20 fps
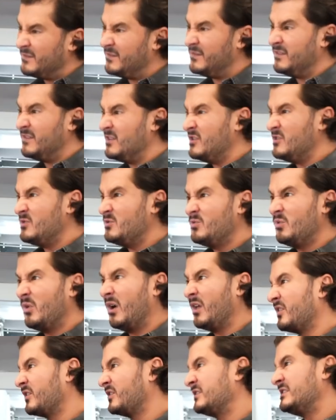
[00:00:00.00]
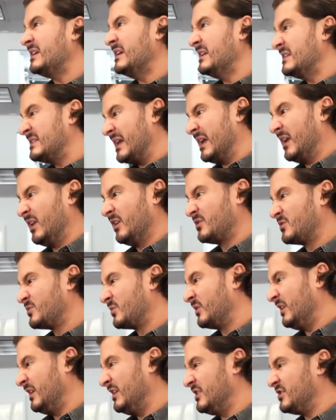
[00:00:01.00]
few other details
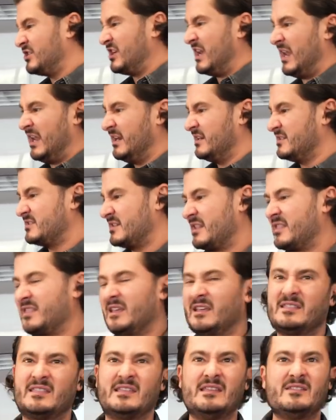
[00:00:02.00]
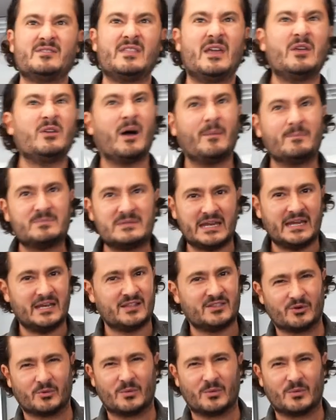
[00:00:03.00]
really changed. I think they updated the